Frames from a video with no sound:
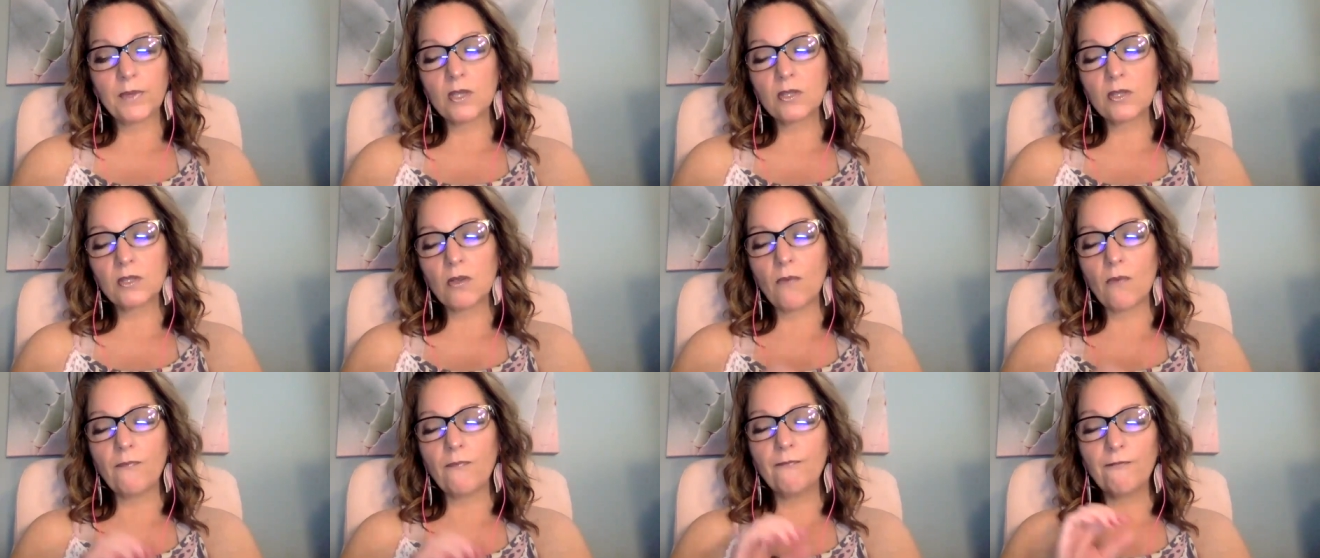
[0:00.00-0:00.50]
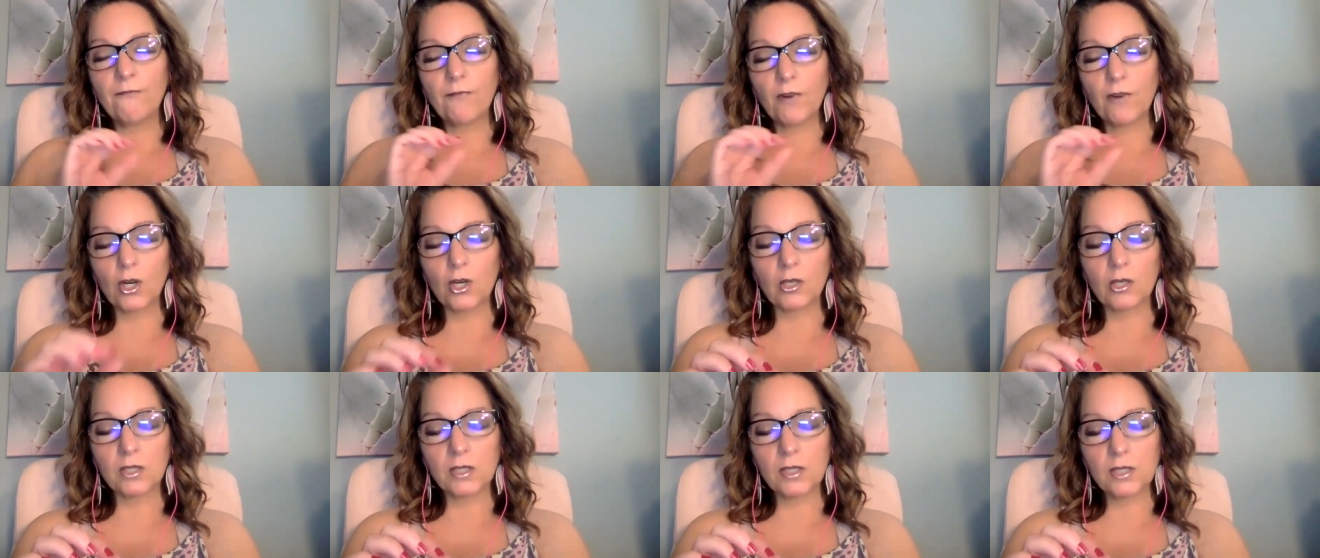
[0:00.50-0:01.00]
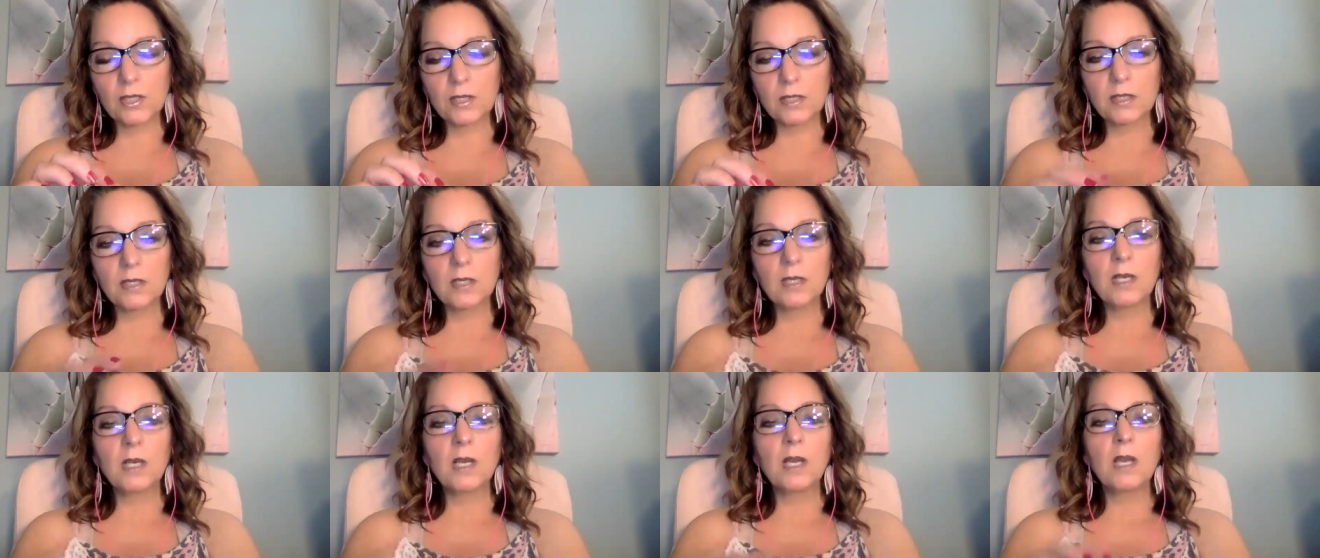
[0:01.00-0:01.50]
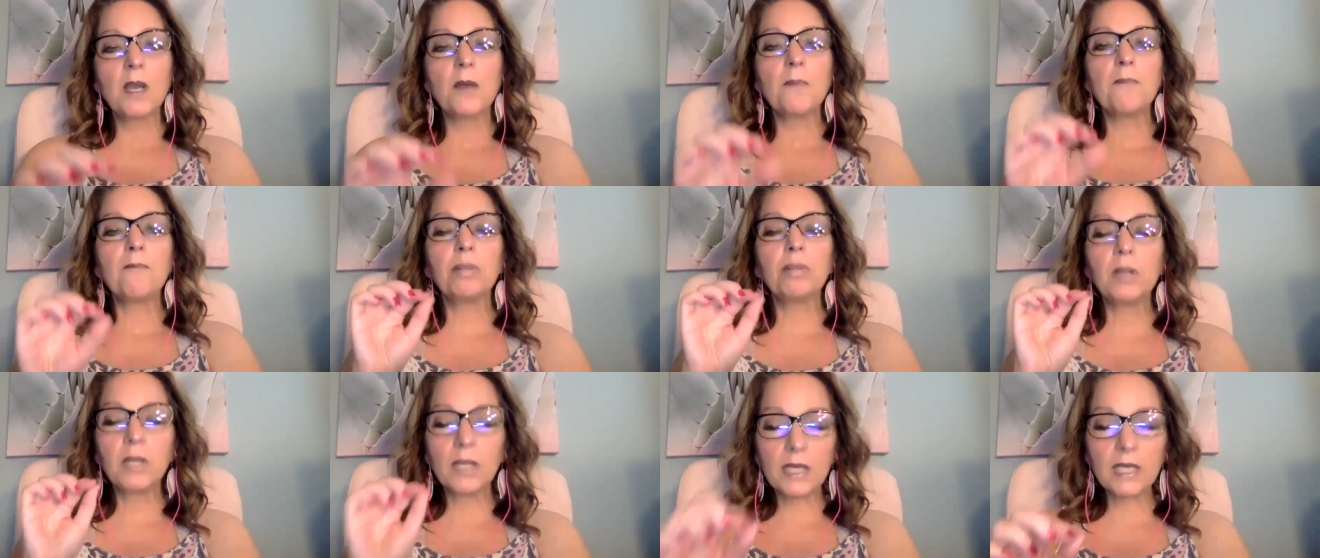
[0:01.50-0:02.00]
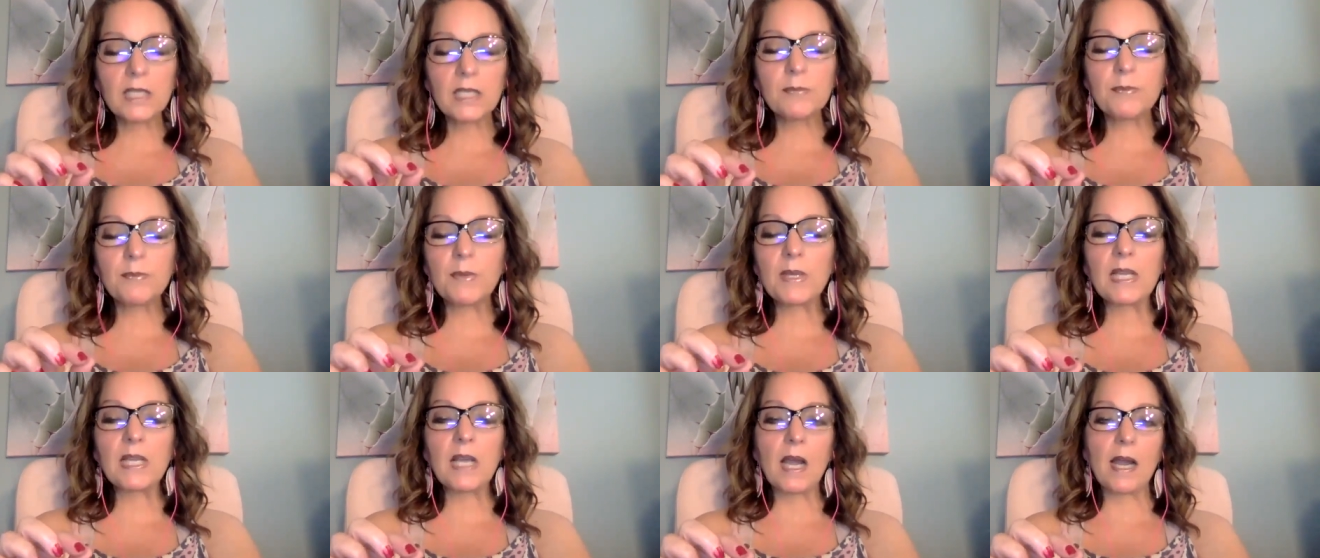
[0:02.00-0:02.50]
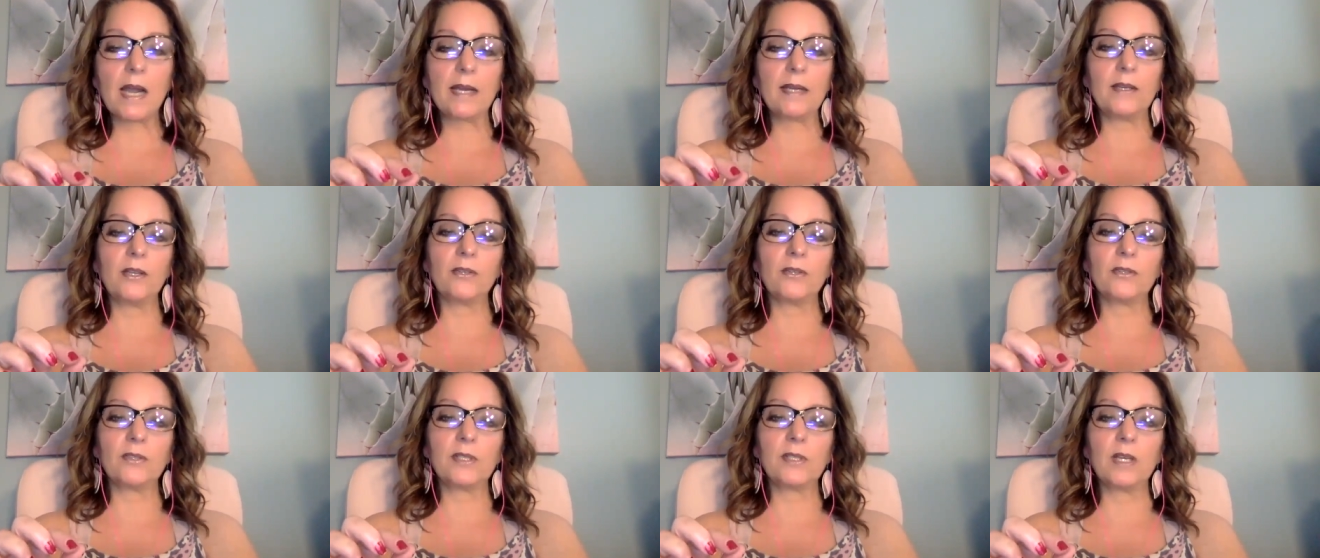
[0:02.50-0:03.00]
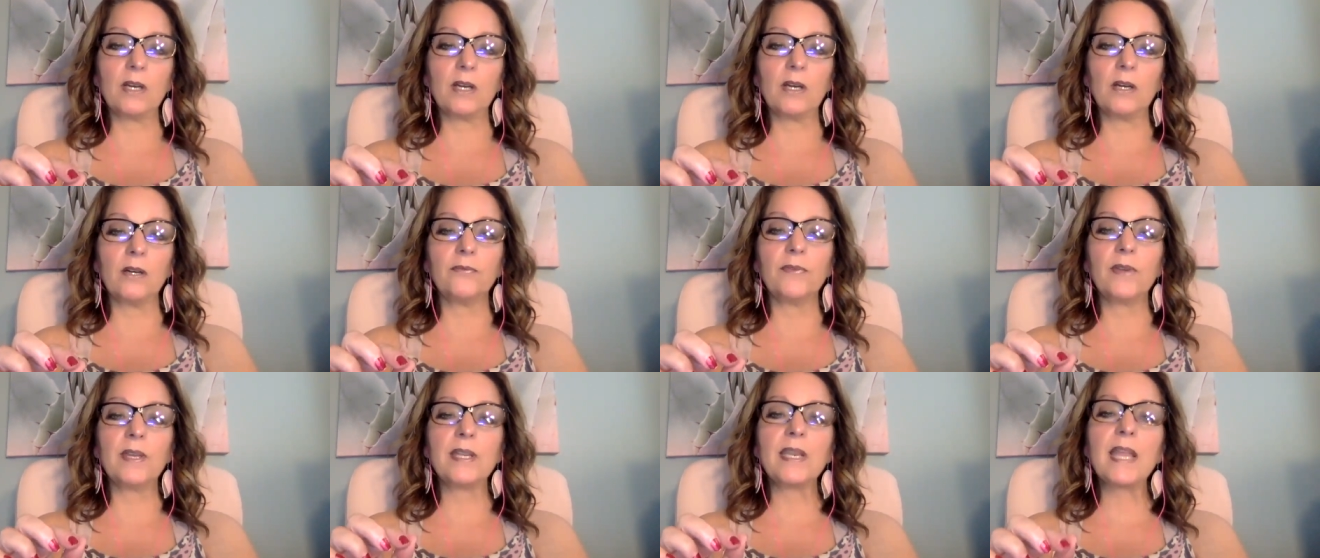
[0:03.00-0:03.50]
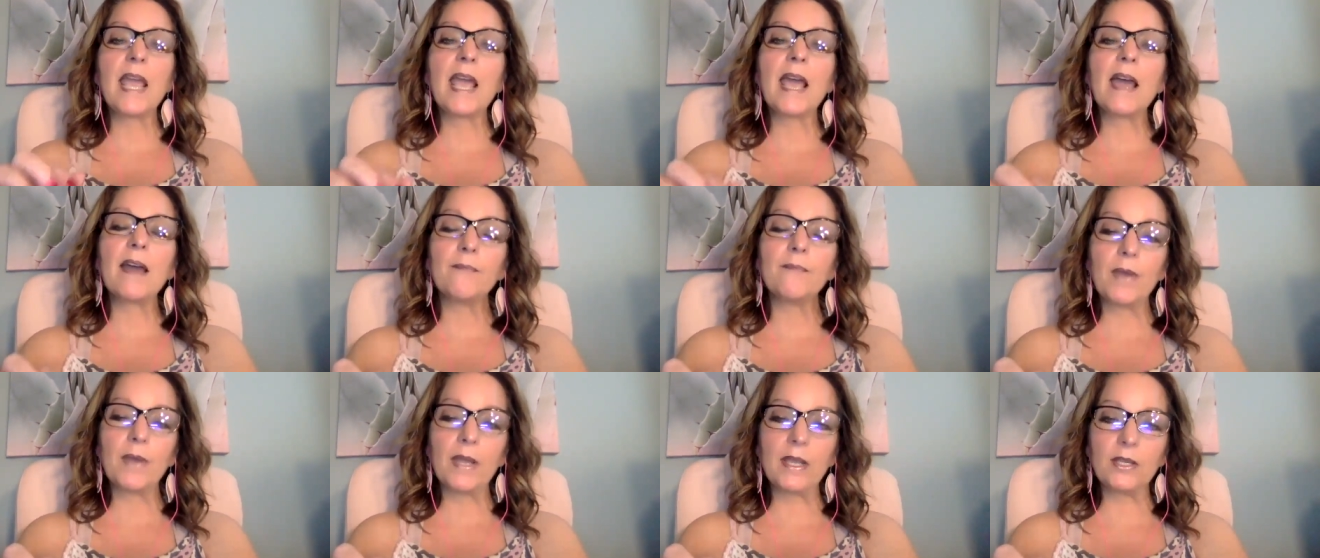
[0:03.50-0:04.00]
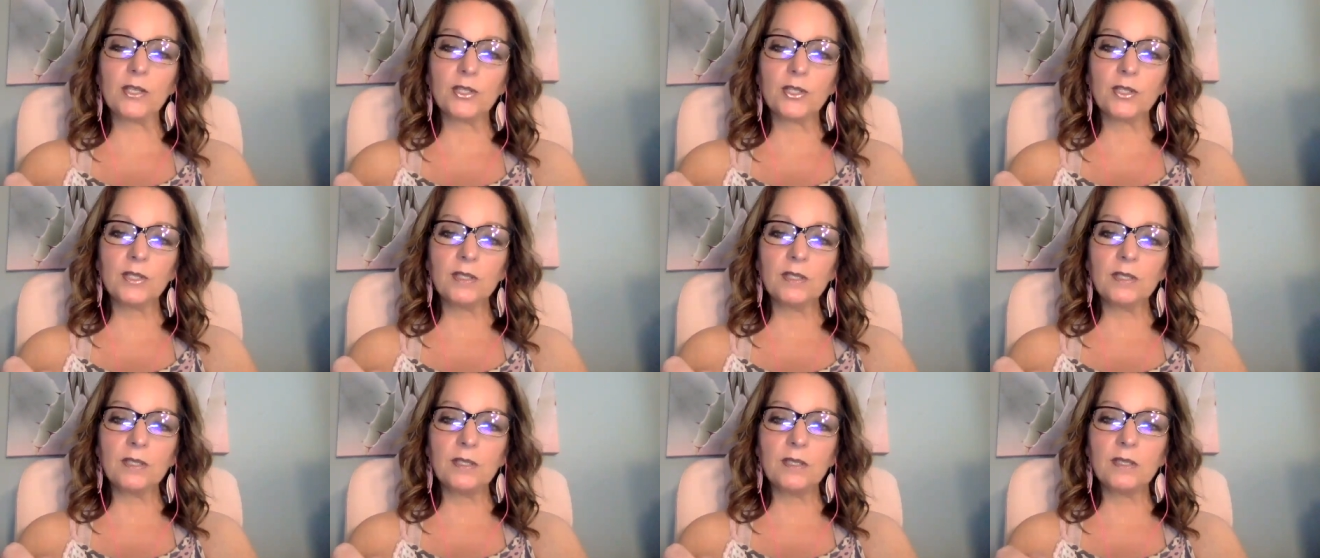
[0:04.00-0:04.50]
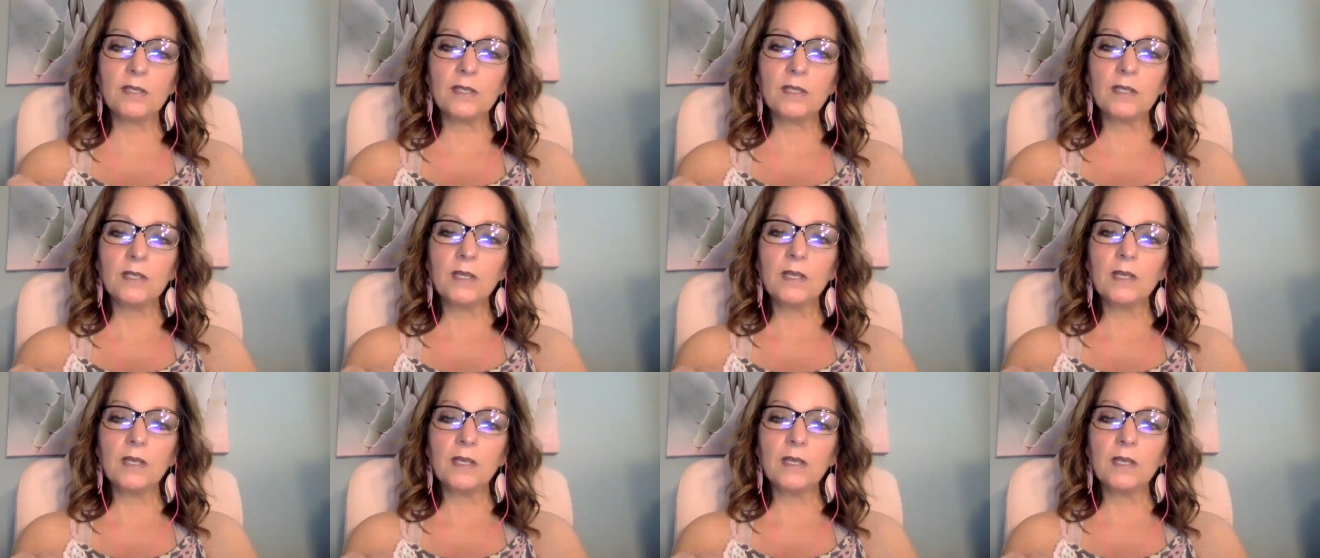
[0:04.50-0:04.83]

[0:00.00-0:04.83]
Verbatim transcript: So first, please be kind to yourself and have patience.